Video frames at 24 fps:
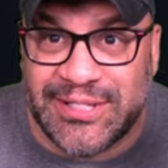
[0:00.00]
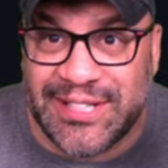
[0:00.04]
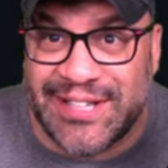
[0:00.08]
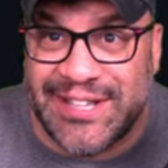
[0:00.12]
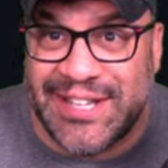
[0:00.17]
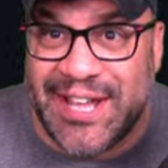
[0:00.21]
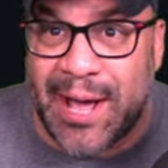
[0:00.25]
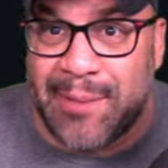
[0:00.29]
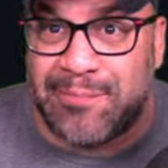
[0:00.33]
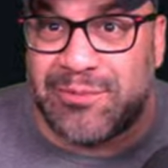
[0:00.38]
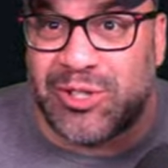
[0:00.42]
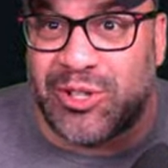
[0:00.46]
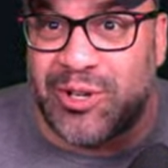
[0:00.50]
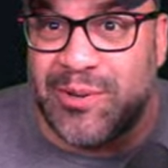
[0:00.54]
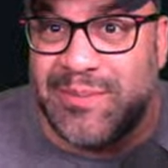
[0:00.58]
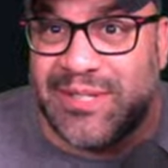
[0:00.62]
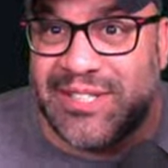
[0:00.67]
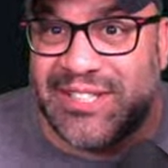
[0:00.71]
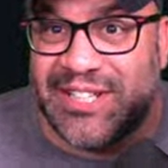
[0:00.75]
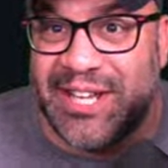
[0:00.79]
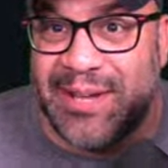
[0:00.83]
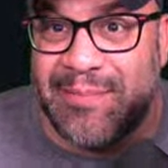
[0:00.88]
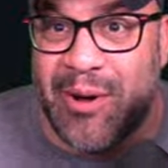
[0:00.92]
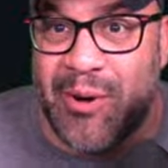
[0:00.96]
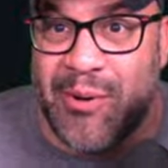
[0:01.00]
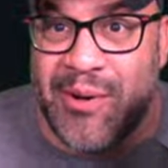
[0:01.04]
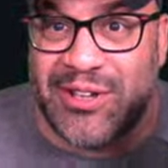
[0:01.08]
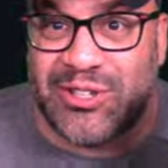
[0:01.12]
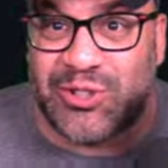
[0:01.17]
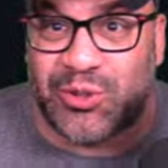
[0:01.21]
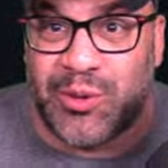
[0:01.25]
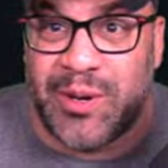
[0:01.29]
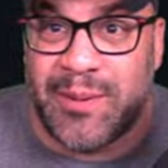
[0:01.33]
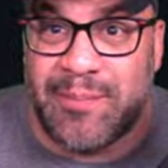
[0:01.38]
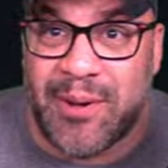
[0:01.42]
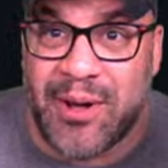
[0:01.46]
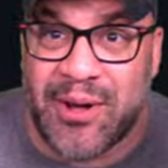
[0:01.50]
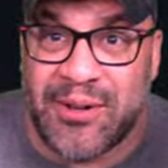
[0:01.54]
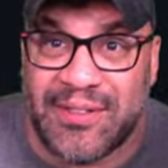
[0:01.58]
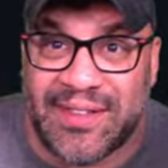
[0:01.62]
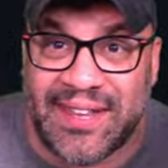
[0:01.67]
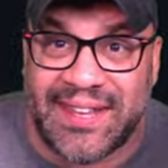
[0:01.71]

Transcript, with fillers: in the upstream SteamOS repo